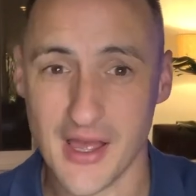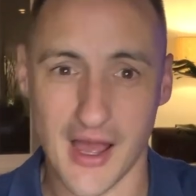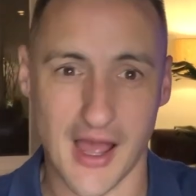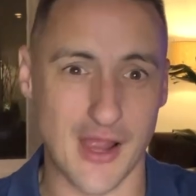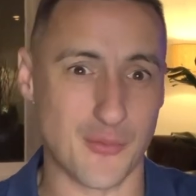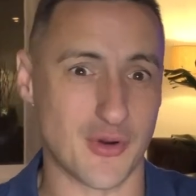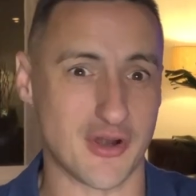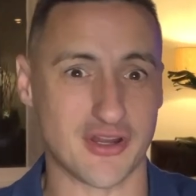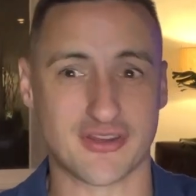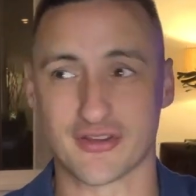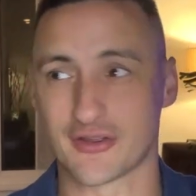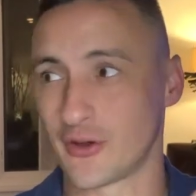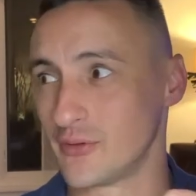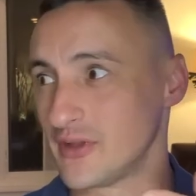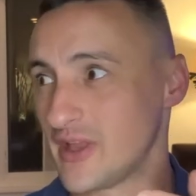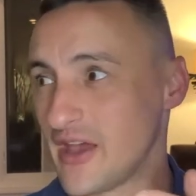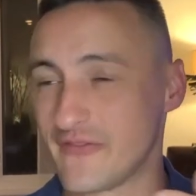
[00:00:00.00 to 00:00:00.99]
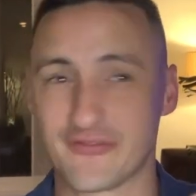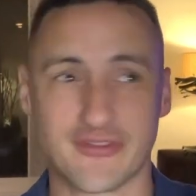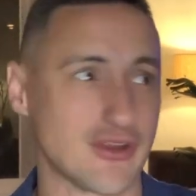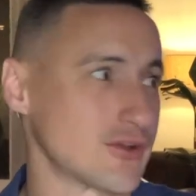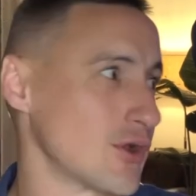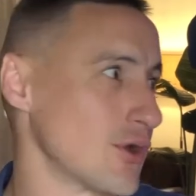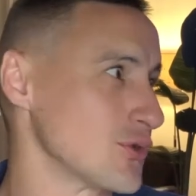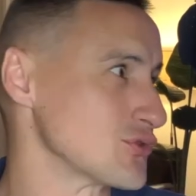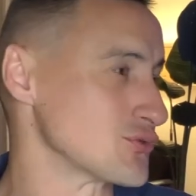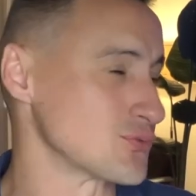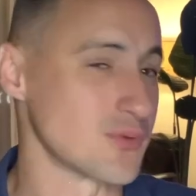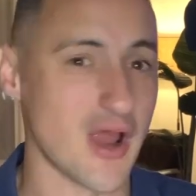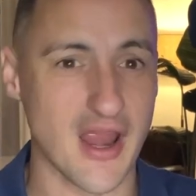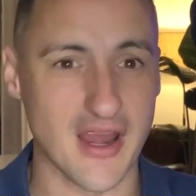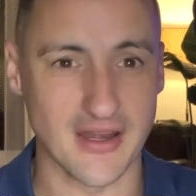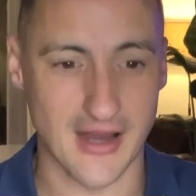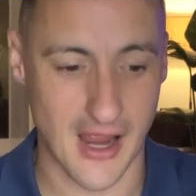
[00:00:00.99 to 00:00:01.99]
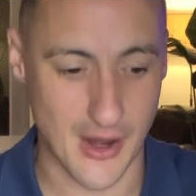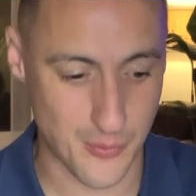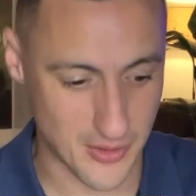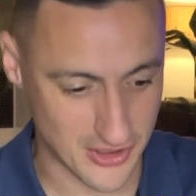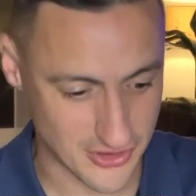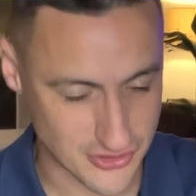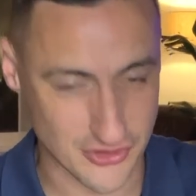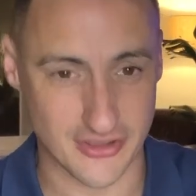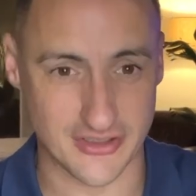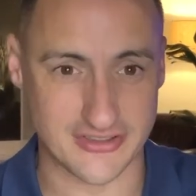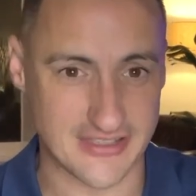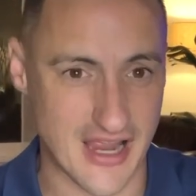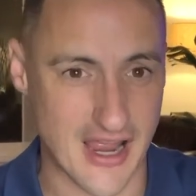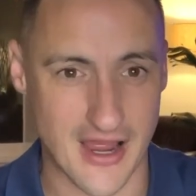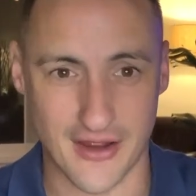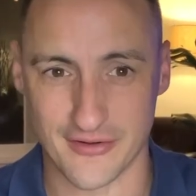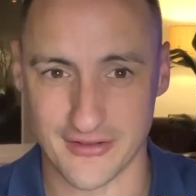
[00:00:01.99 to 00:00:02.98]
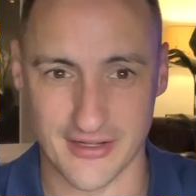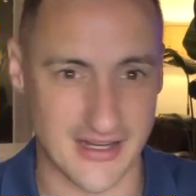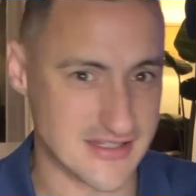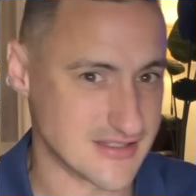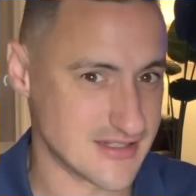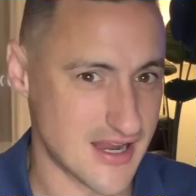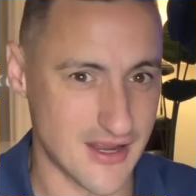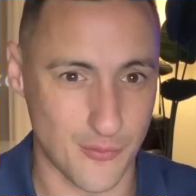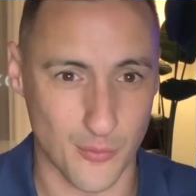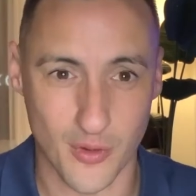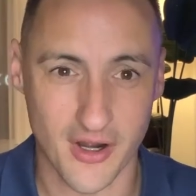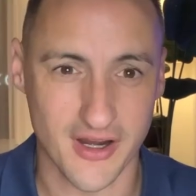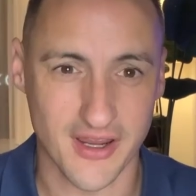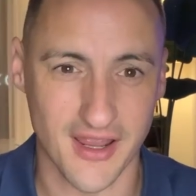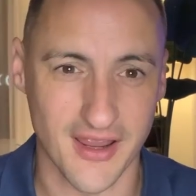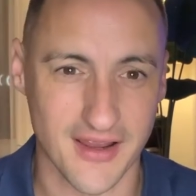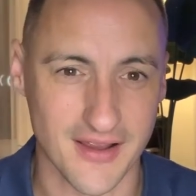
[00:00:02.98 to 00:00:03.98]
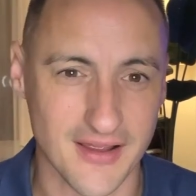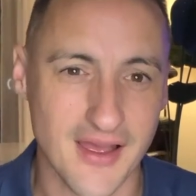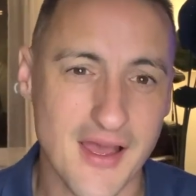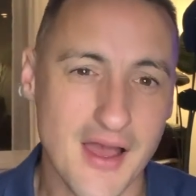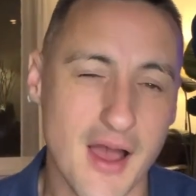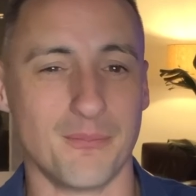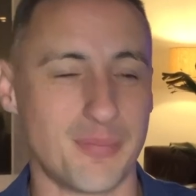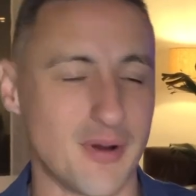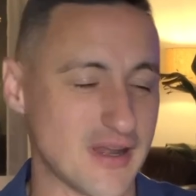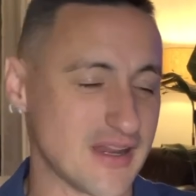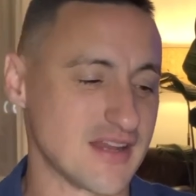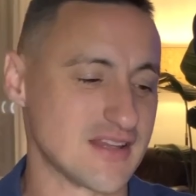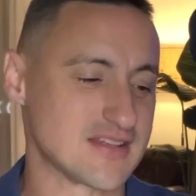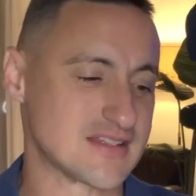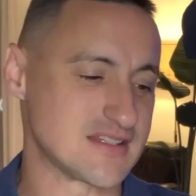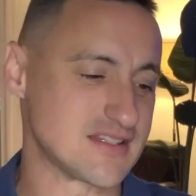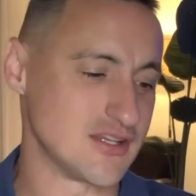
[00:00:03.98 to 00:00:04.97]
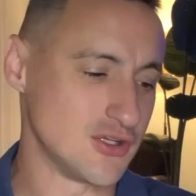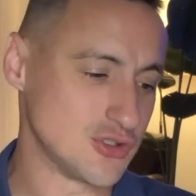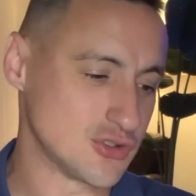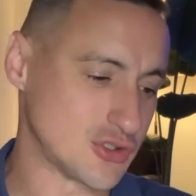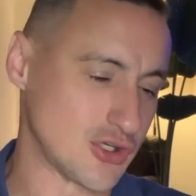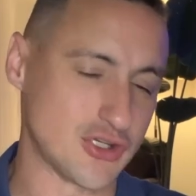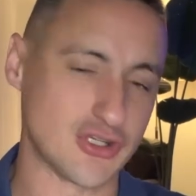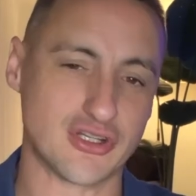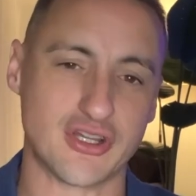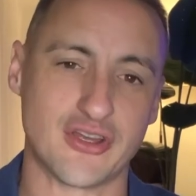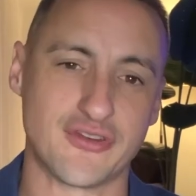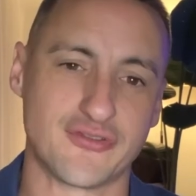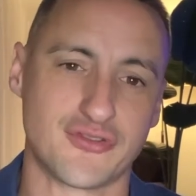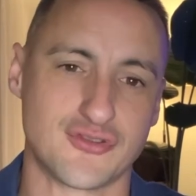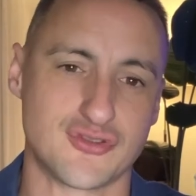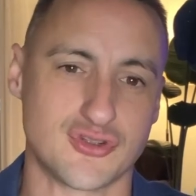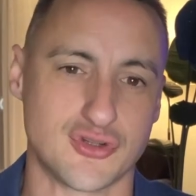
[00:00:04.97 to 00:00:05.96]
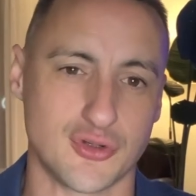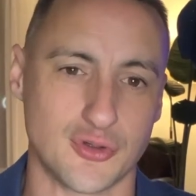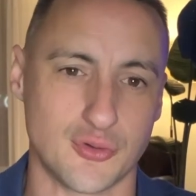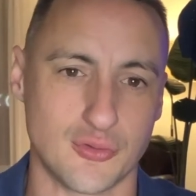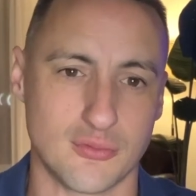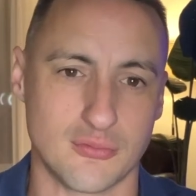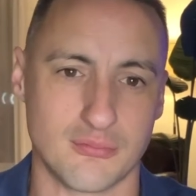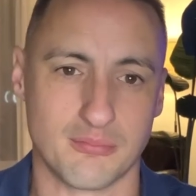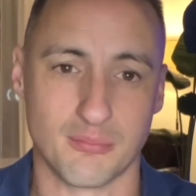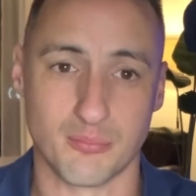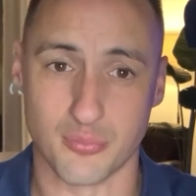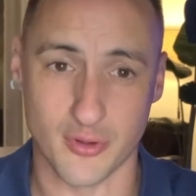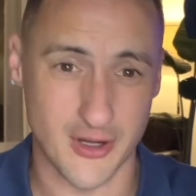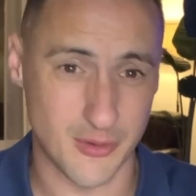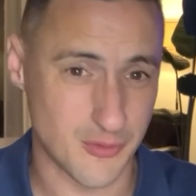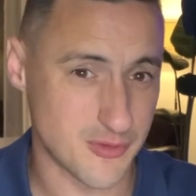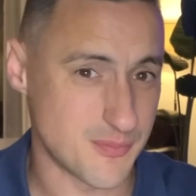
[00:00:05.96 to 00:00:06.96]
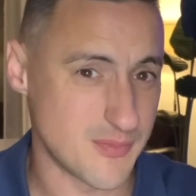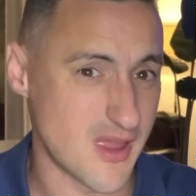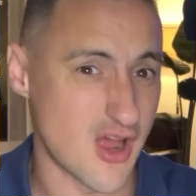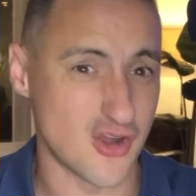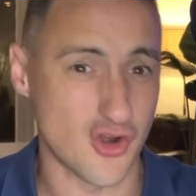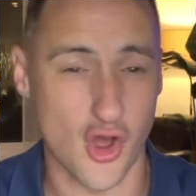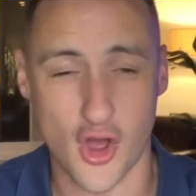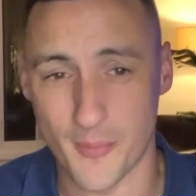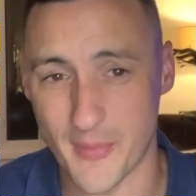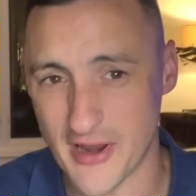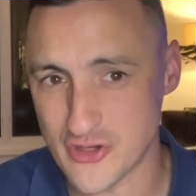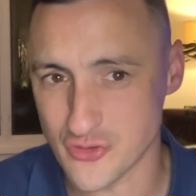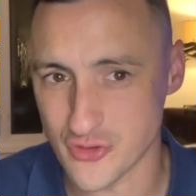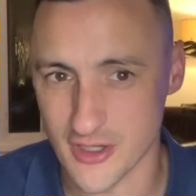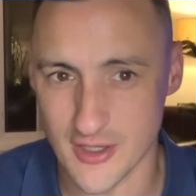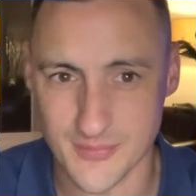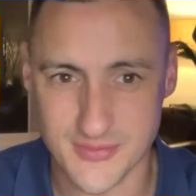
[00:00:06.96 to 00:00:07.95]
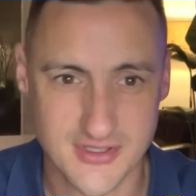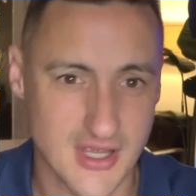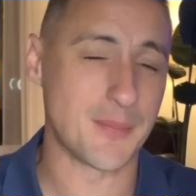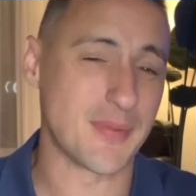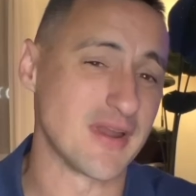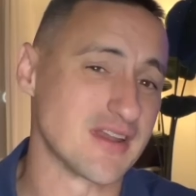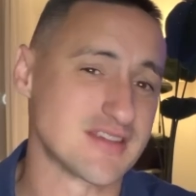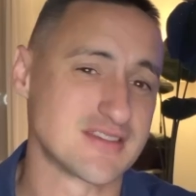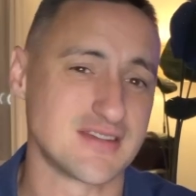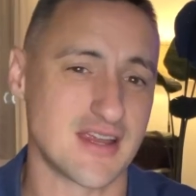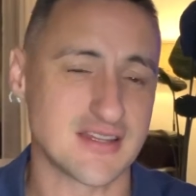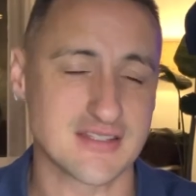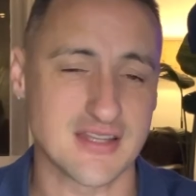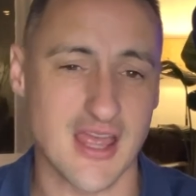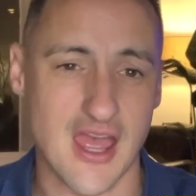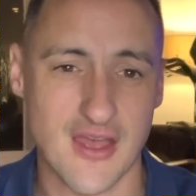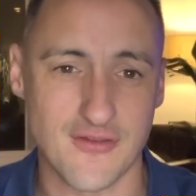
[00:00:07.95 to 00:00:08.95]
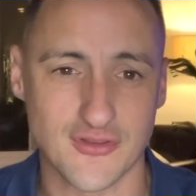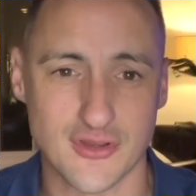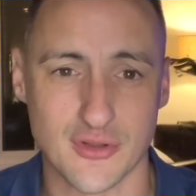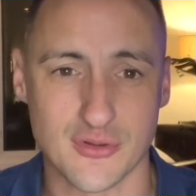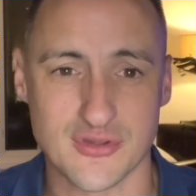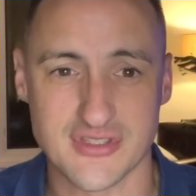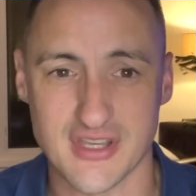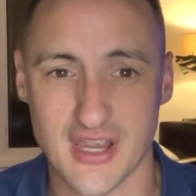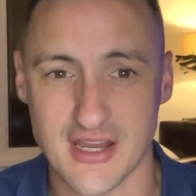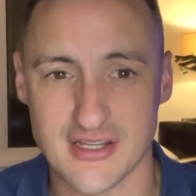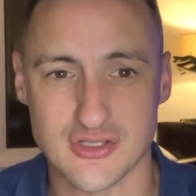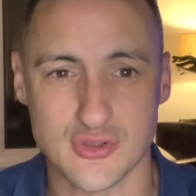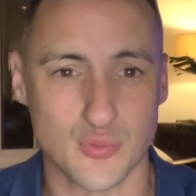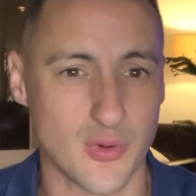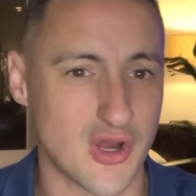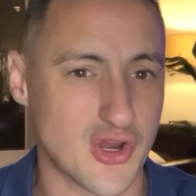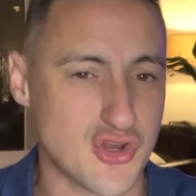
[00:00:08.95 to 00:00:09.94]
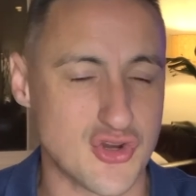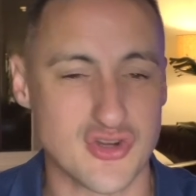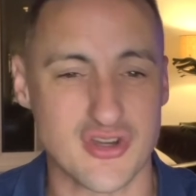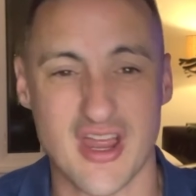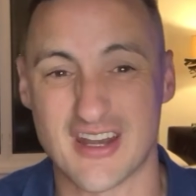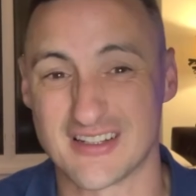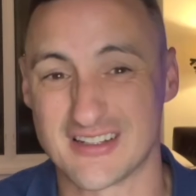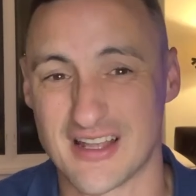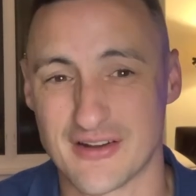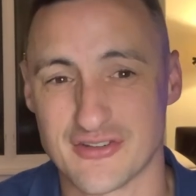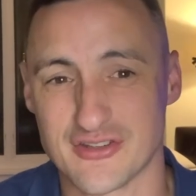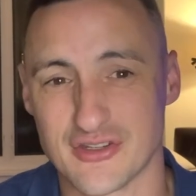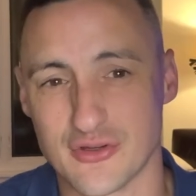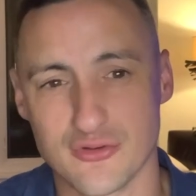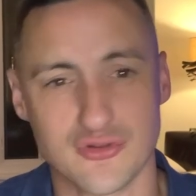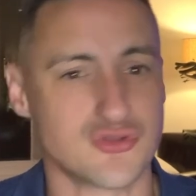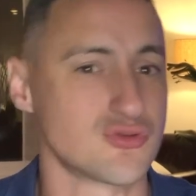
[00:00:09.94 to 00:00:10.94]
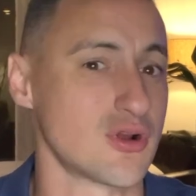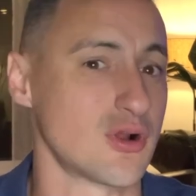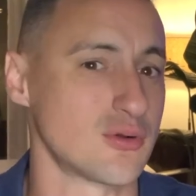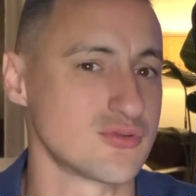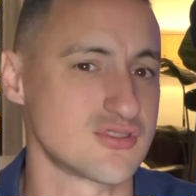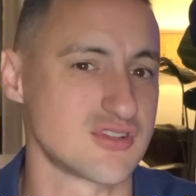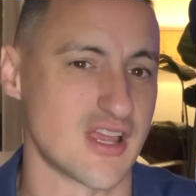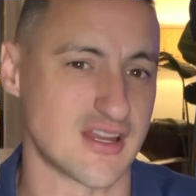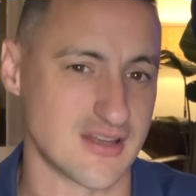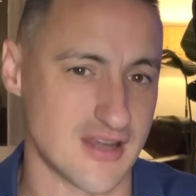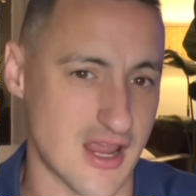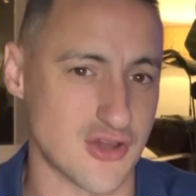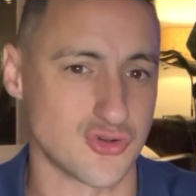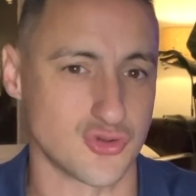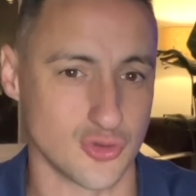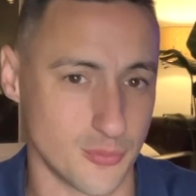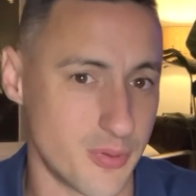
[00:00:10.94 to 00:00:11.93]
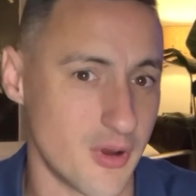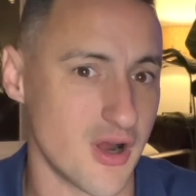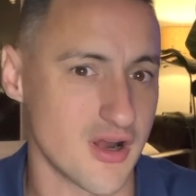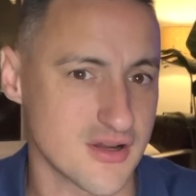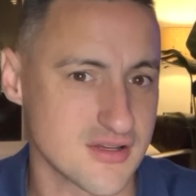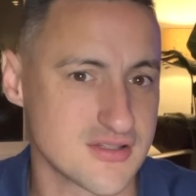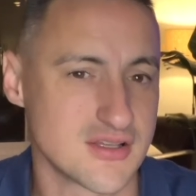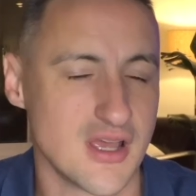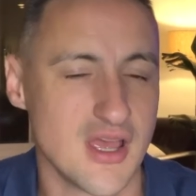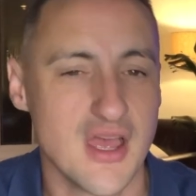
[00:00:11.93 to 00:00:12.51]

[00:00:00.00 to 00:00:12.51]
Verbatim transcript: I want it to go left, it goes right, I want it to look down, it's not working, but it's still good enough to bring with me on all my trips, and it's nice to have at those sites where you're not allowed to use drones, like national parks.